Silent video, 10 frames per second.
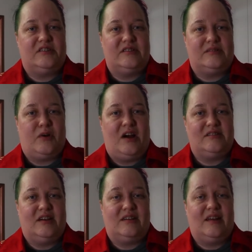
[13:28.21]
this
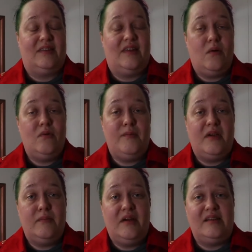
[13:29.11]
project, and that would be
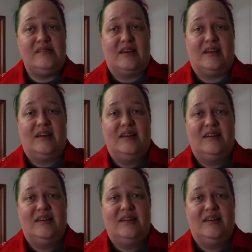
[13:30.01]
amazing,